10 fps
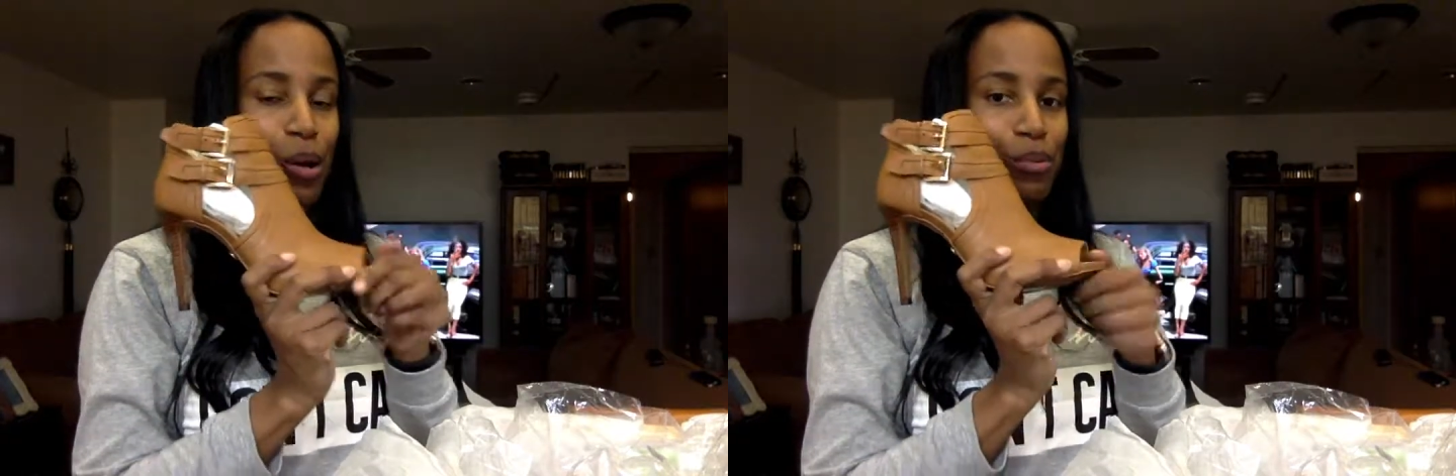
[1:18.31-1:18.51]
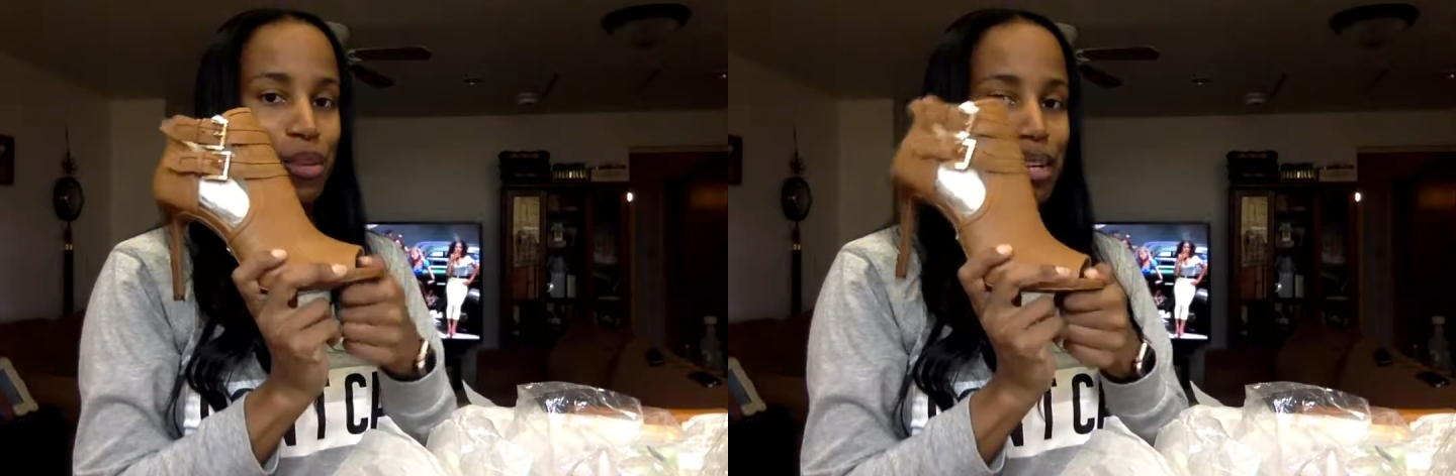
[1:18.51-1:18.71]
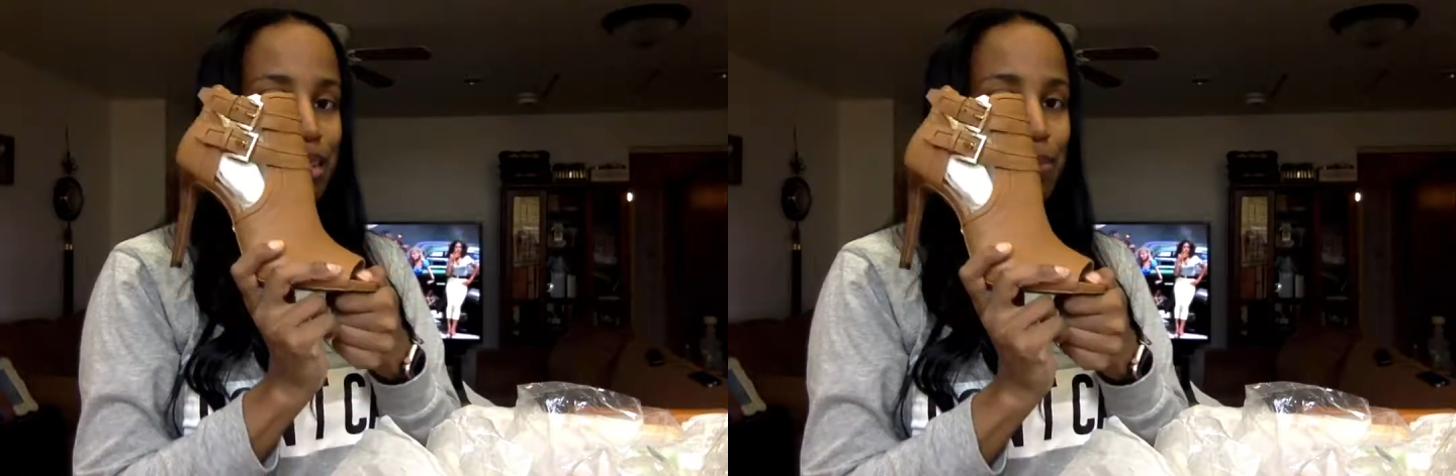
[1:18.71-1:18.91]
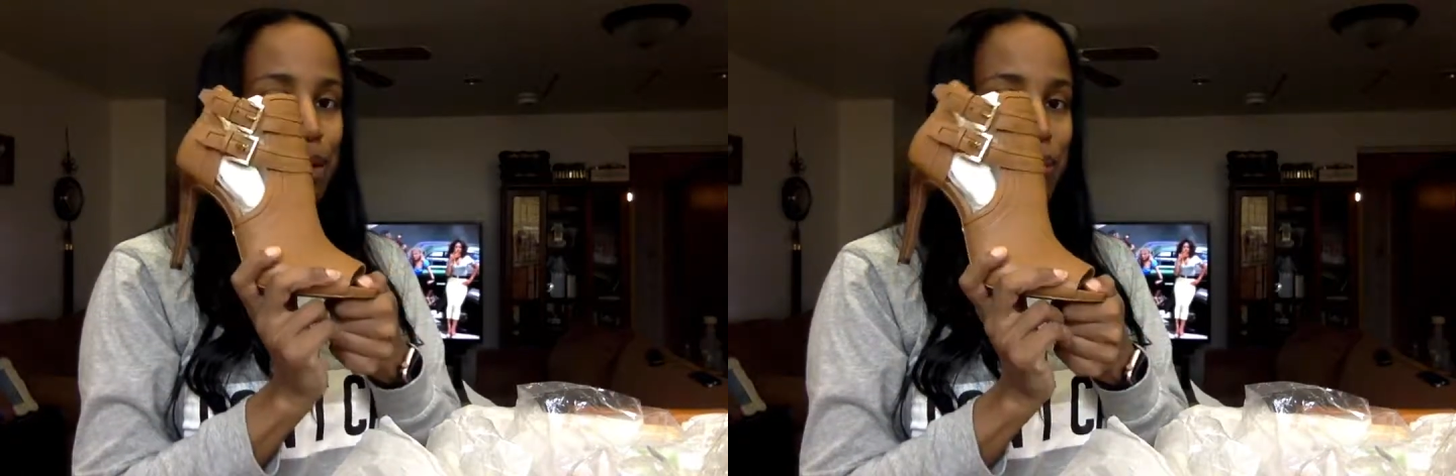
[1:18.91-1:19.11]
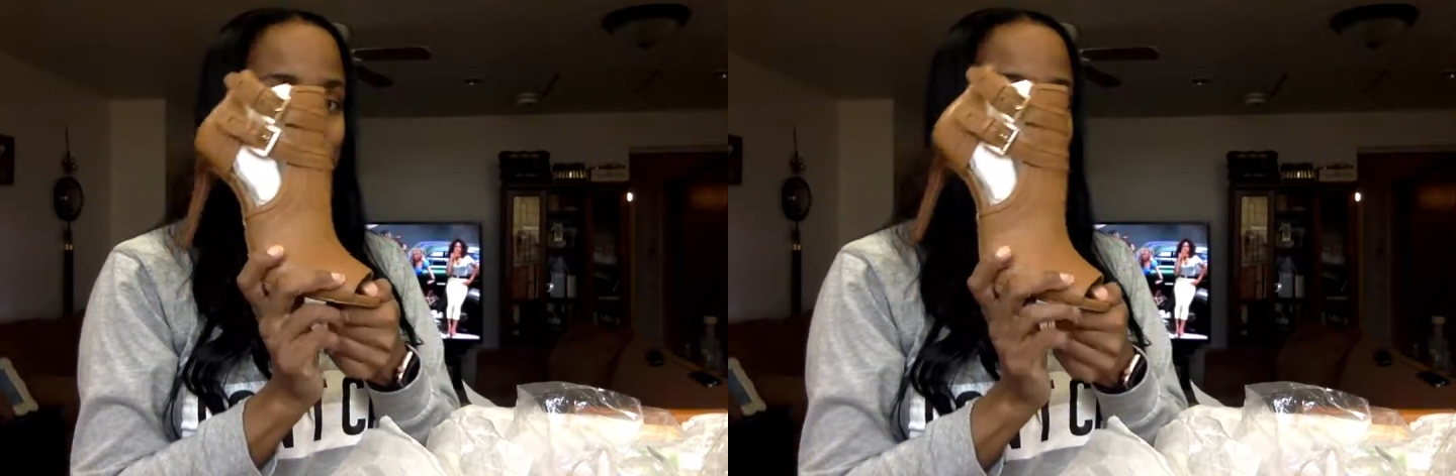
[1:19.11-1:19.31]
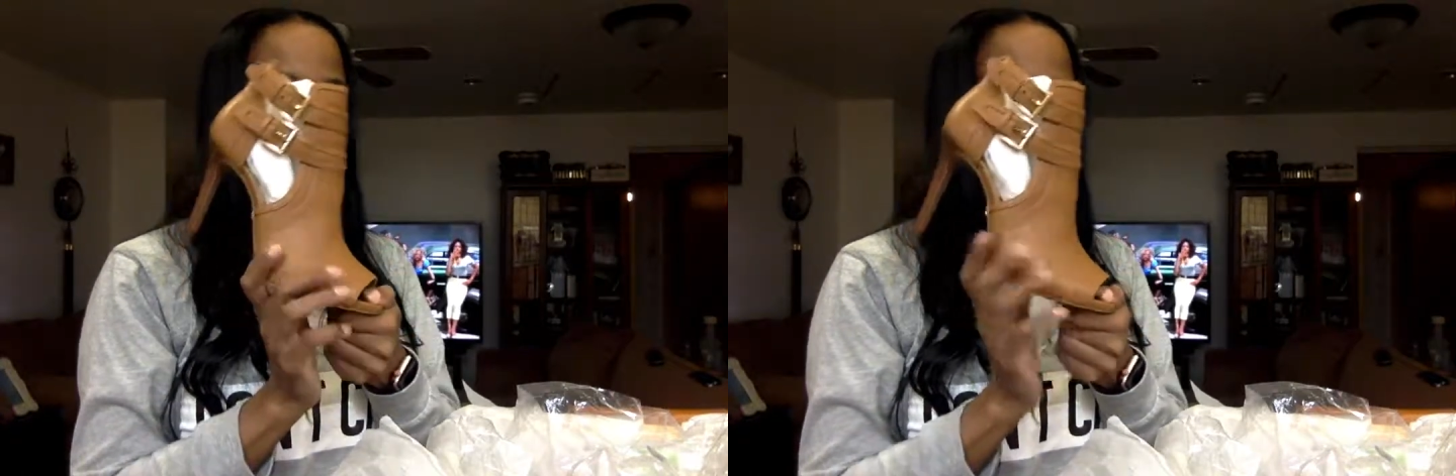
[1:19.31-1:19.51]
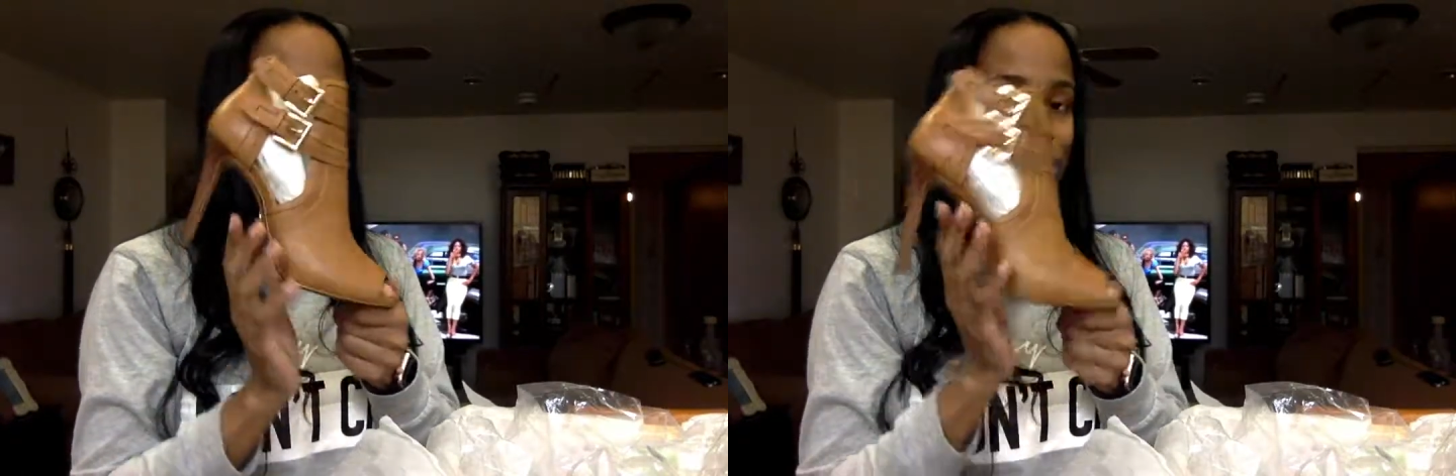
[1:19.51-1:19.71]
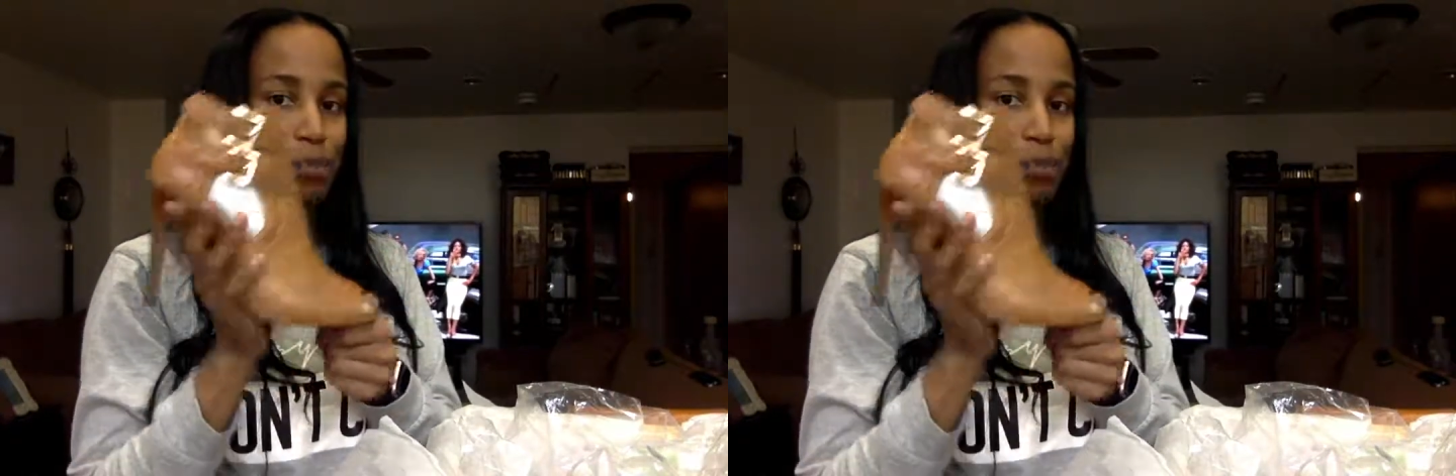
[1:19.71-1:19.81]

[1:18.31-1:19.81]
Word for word: already by Michael Kors,